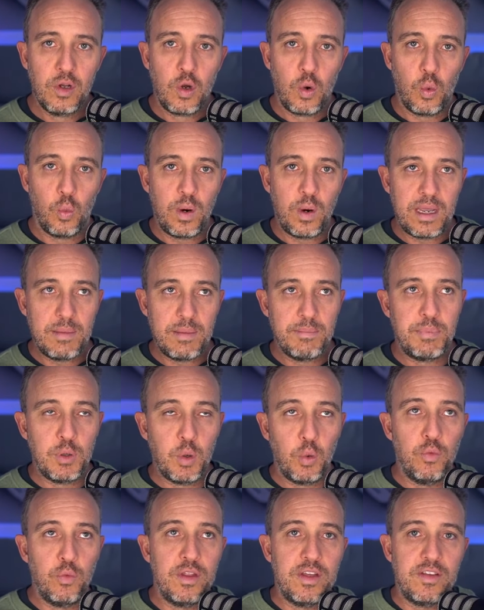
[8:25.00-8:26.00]
we
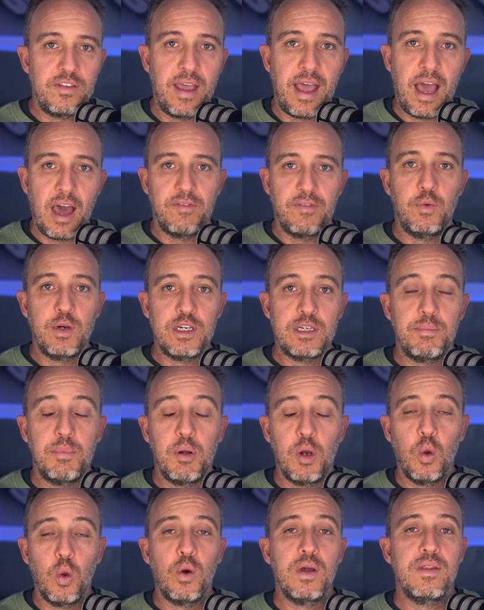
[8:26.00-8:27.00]
build this out, we
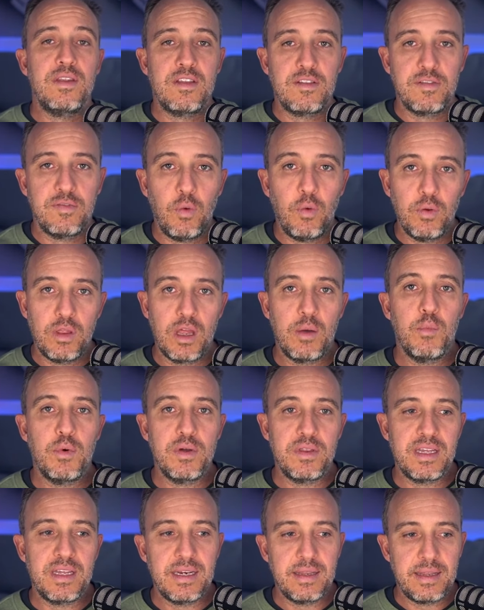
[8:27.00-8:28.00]
deploy this for them
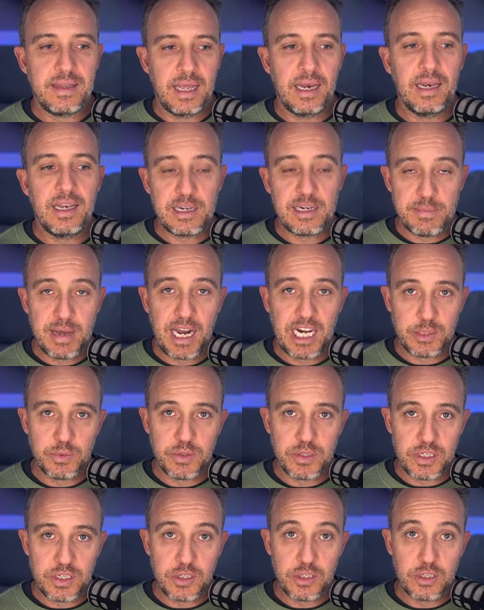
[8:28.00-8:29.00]
within their lead management
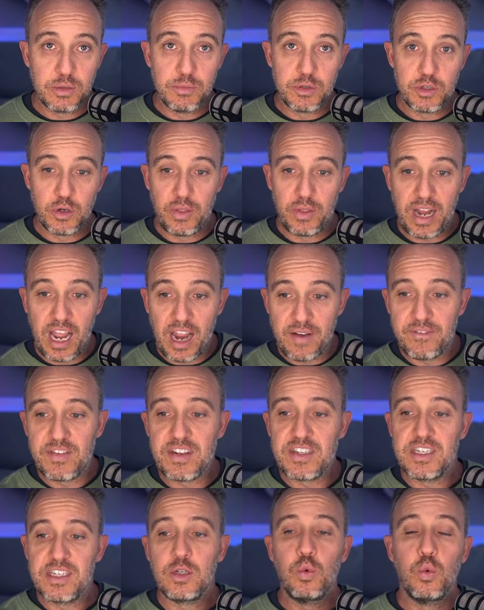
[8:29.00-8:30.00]
system so that every
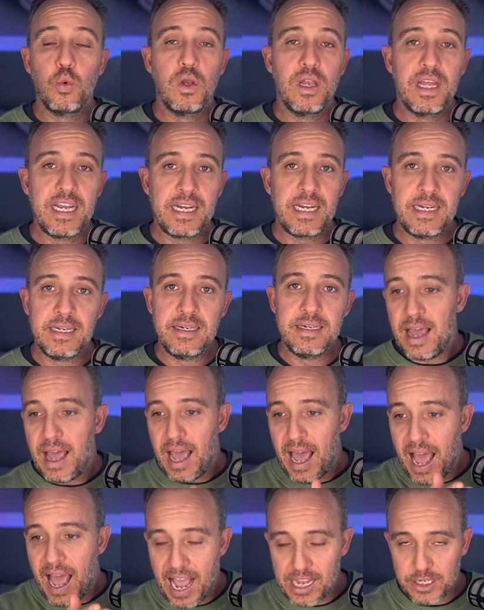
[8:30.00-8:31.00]
single lead
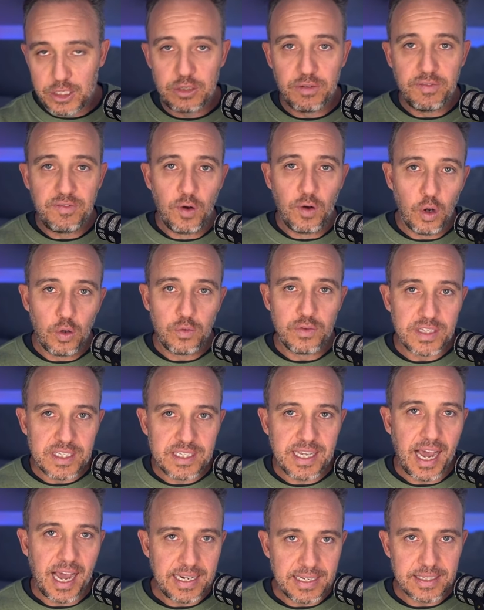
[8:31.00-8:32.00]
has to follow this
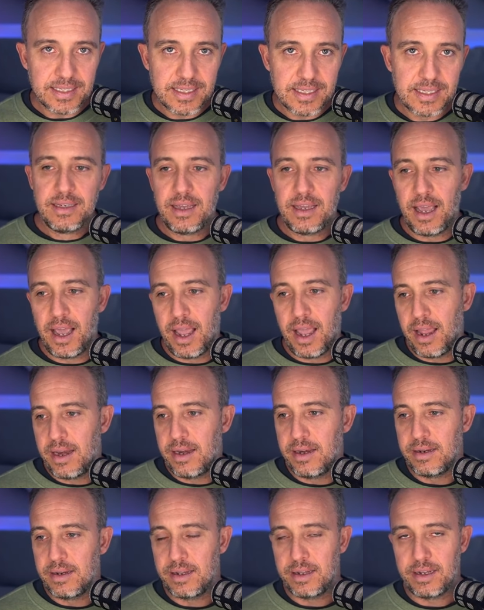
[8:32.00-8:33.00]
cadence.
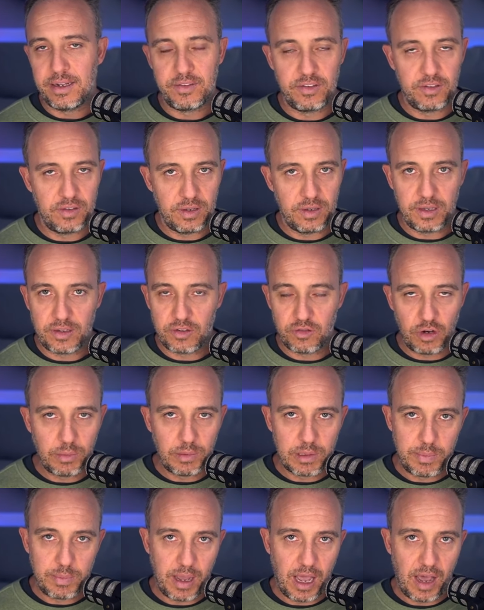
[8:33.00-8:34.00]
And it's
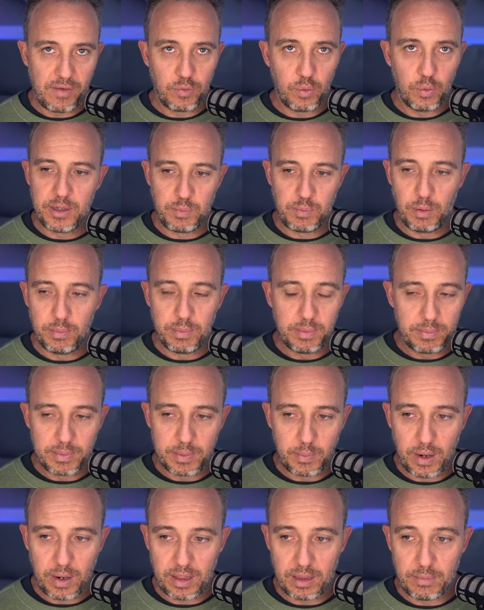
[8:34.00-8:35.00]
extremely powerful. Probably
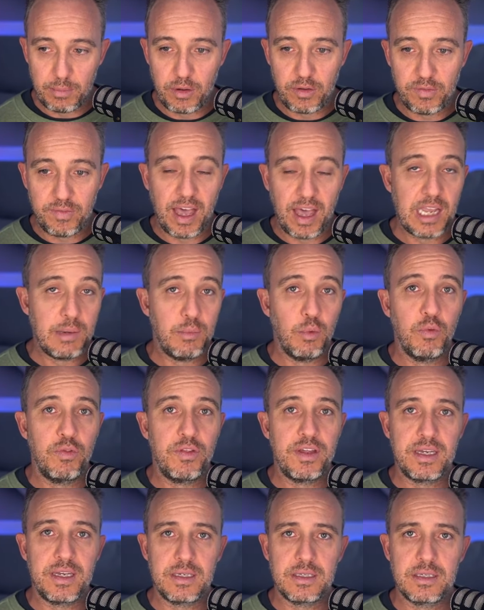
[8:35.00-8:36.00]
one of the most valuable
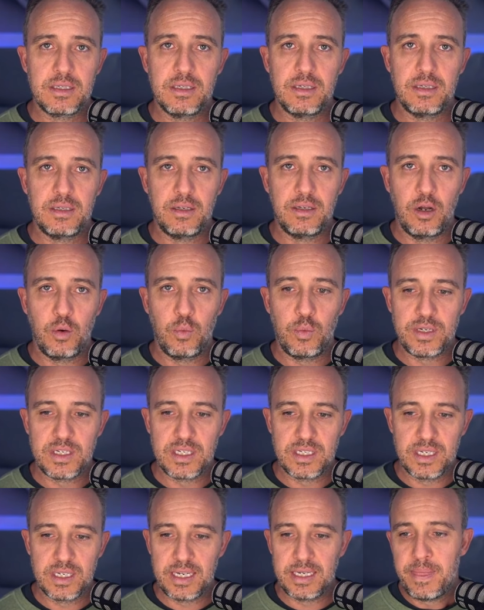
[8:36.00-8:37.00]
things that, you know, we
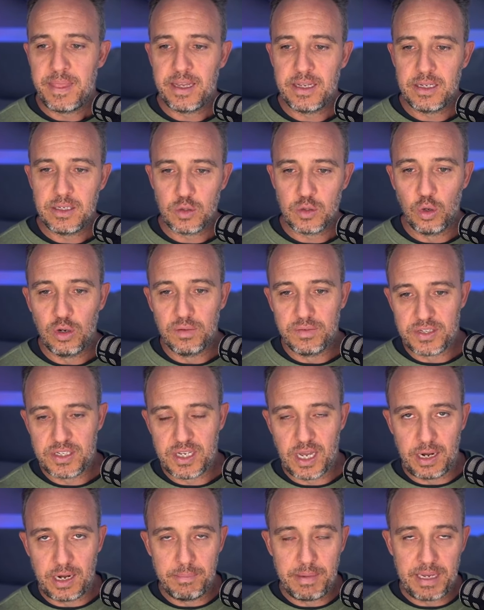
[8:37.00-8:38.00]
see is all of a
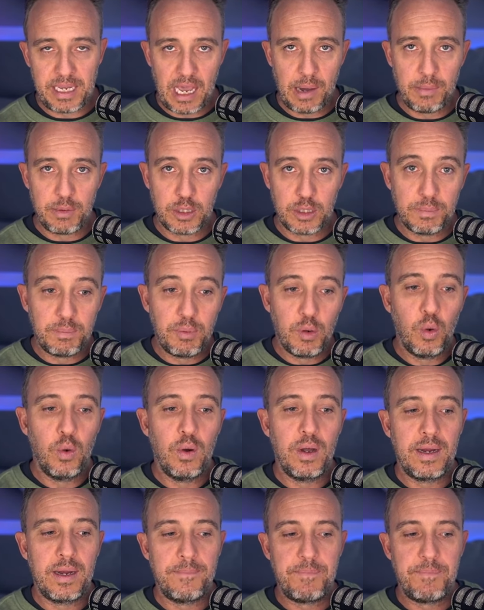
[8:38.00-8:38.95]
sudden being able to deploy